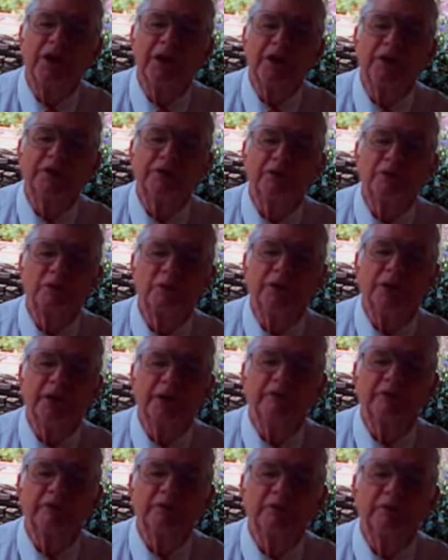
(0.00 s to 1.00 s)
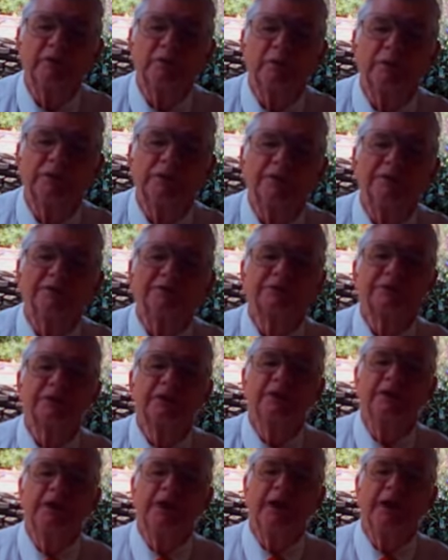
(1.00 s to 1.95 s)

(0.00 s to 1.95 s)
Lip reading: and we have her with us.